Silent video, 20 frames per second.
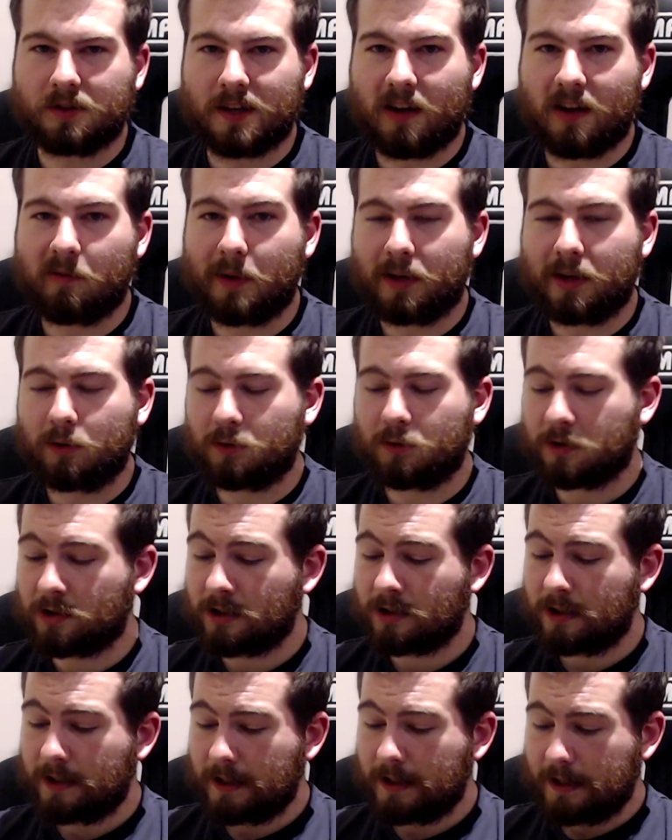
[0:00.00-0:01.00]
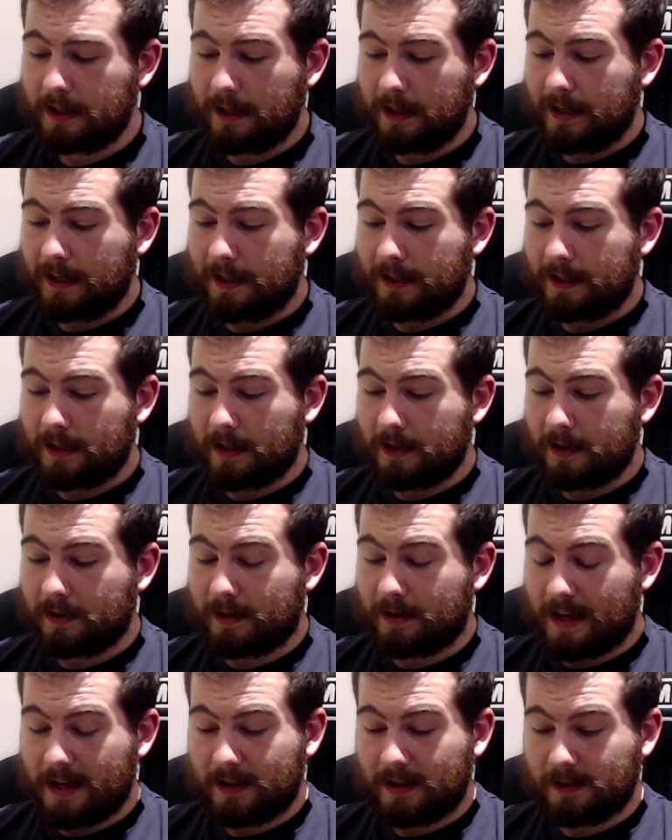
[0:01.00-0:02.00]
set of pedals,
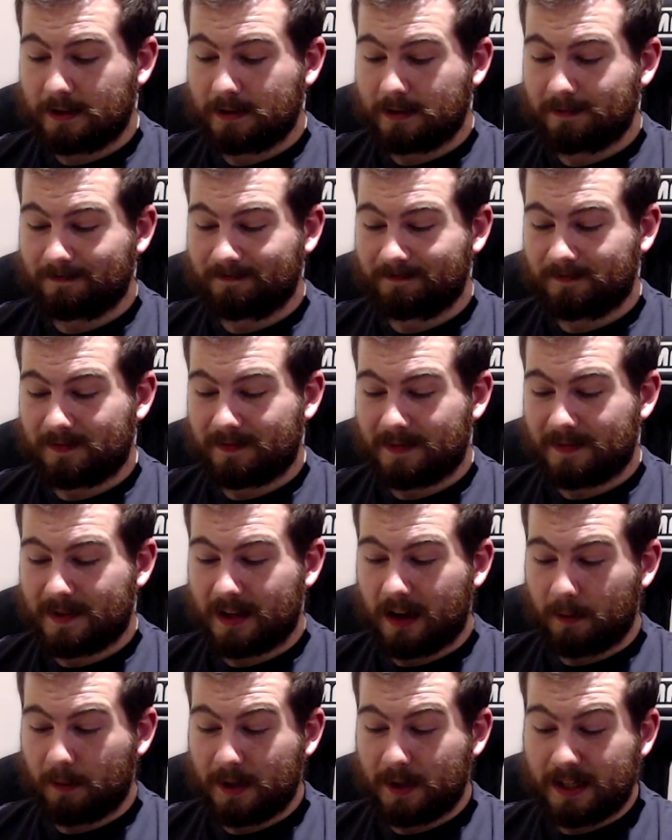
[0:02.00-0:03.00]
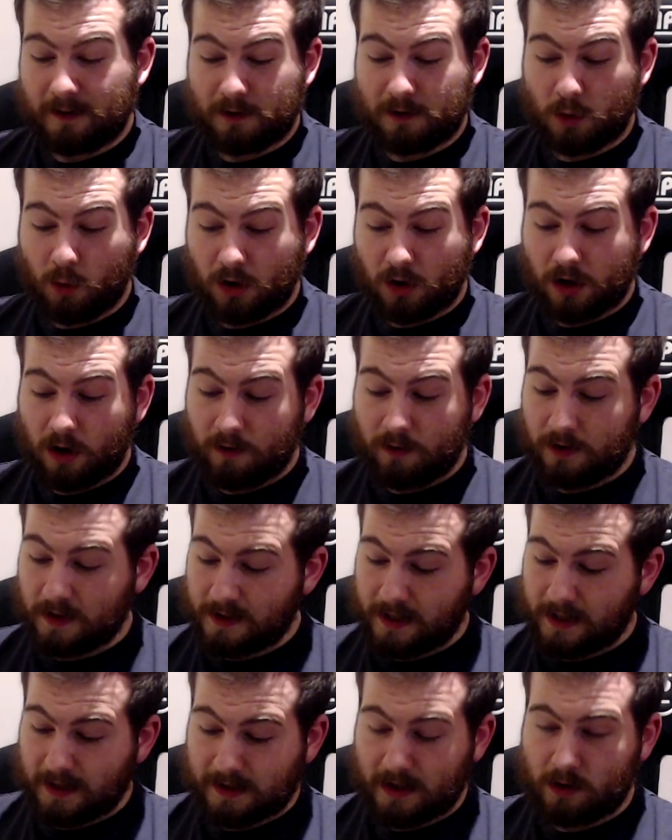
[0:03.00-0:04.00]
then, I mean, if you want to go for the
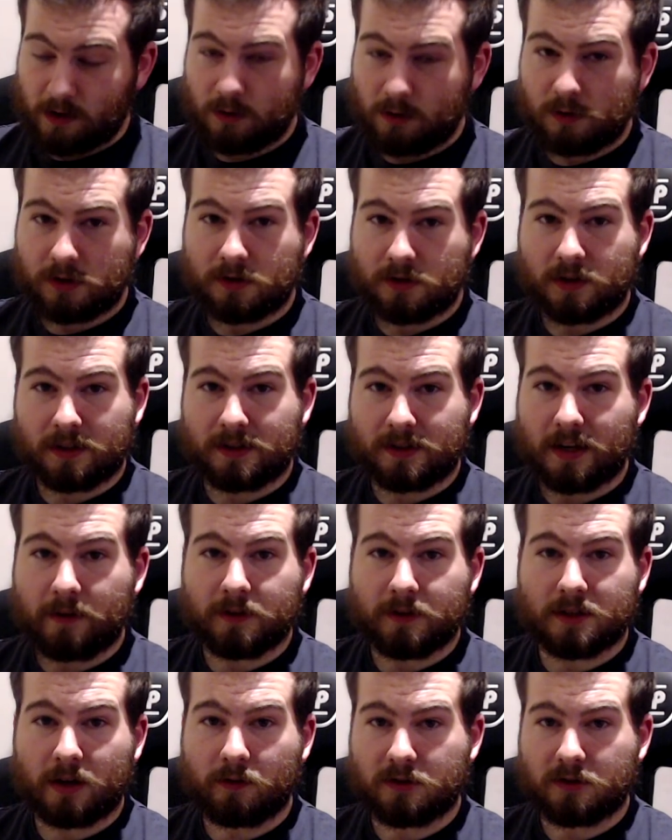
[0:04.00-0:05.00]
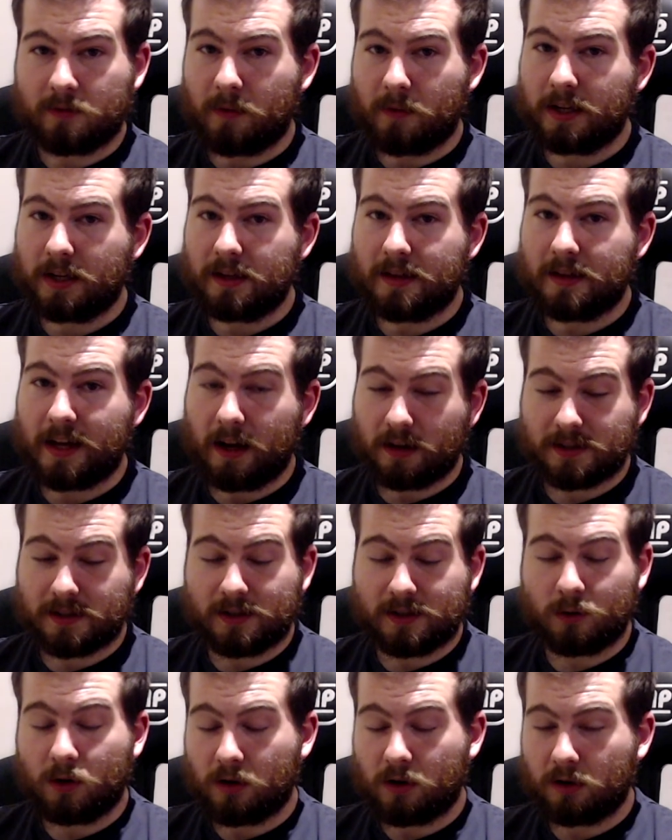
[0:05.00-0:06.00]
CSLs and save yourself some money, they are
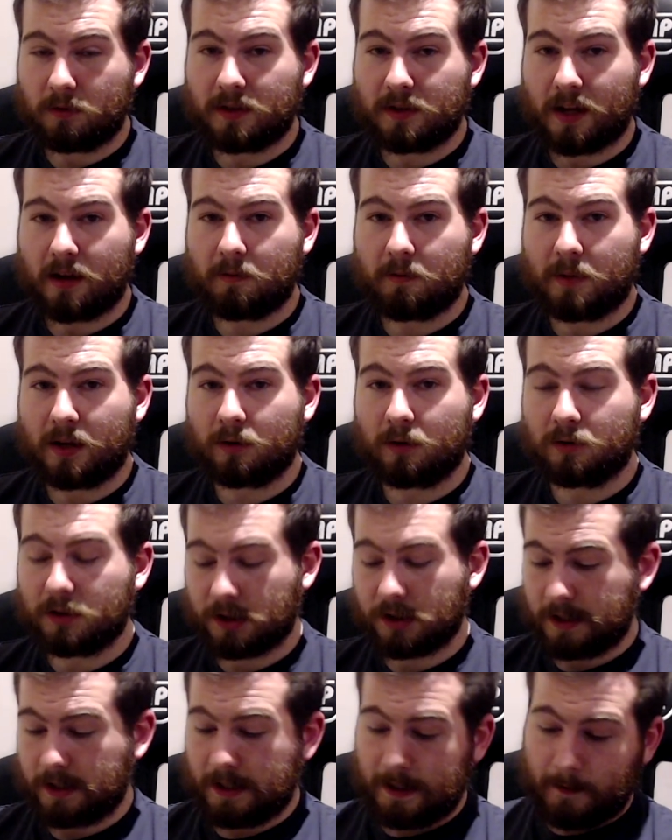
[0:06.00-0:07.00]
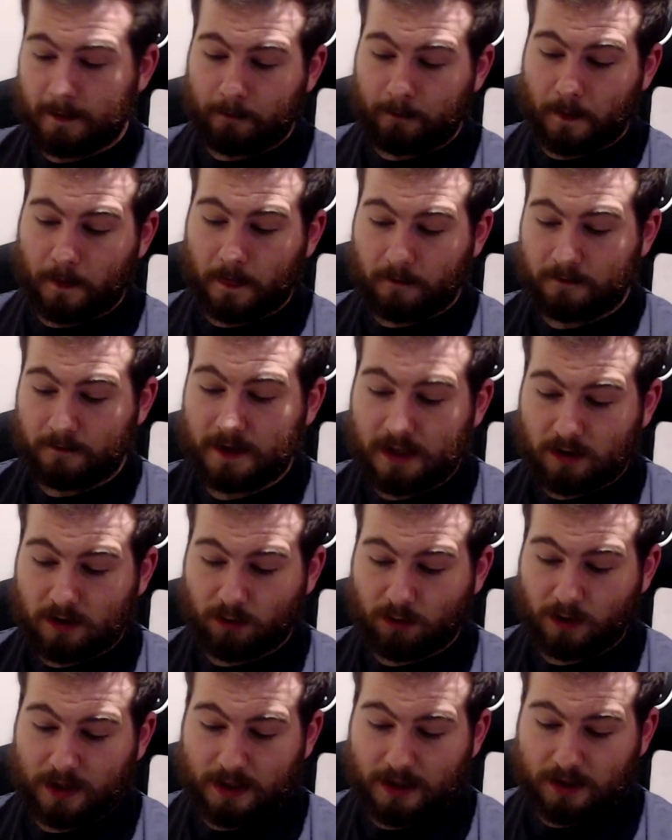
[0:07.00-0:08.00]
still a good set of pedals. The
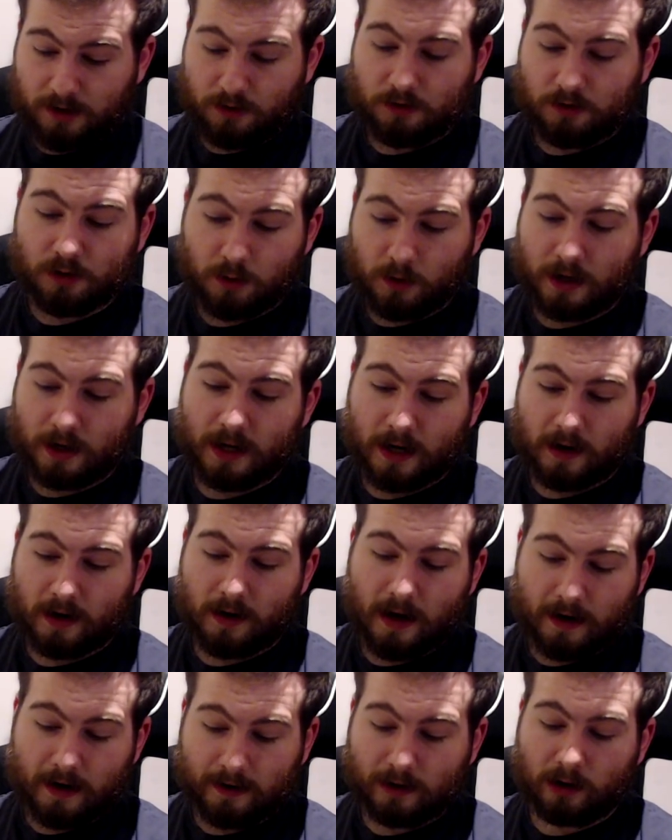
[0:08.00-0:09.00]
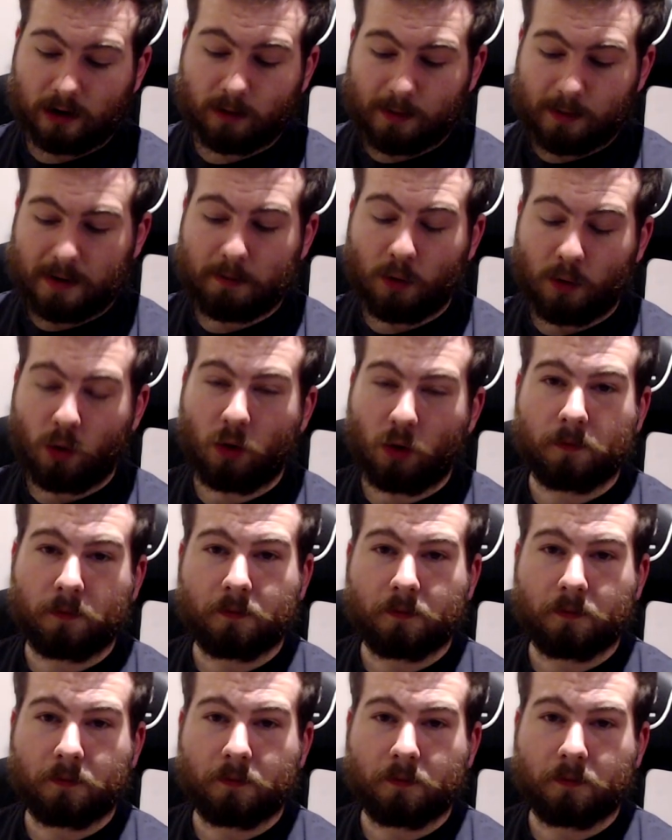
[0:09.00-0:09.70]
V3s, you do get a little bit more.